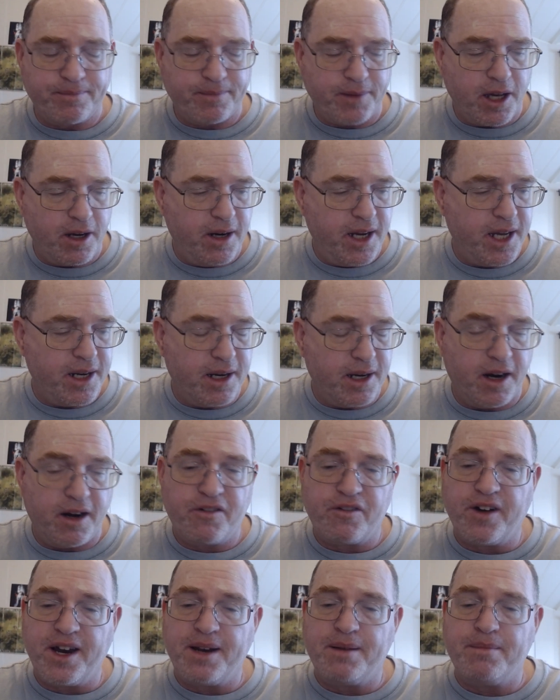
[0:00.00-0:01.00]
All right, our
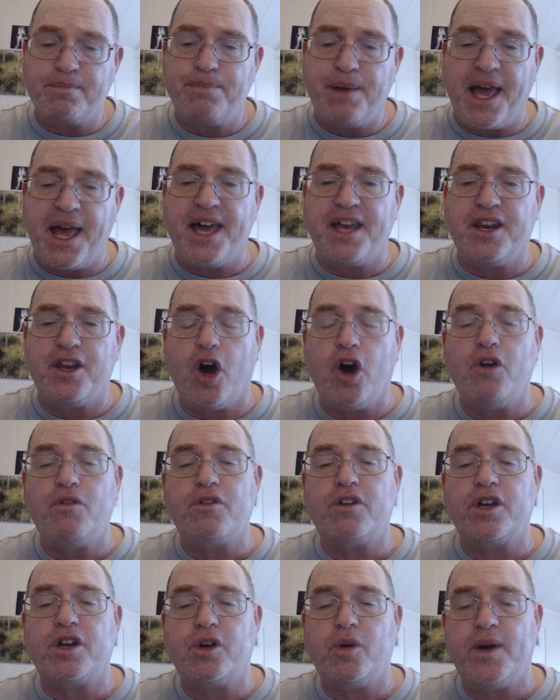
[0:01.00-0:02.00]
friend Ben
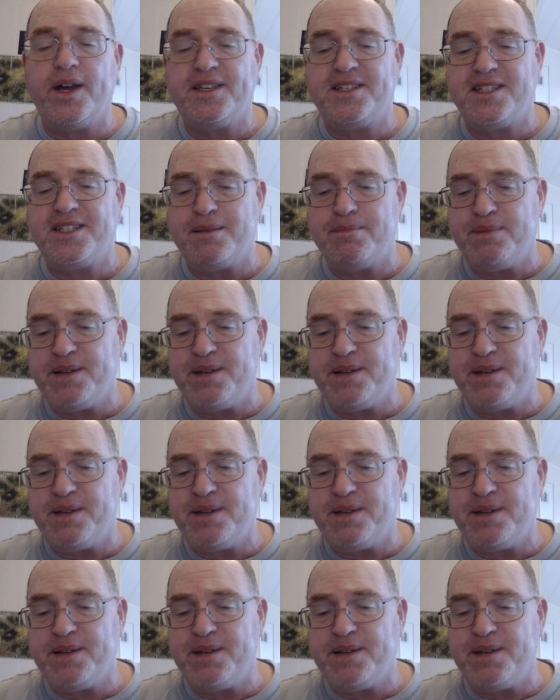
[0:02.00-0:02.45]
over at Questing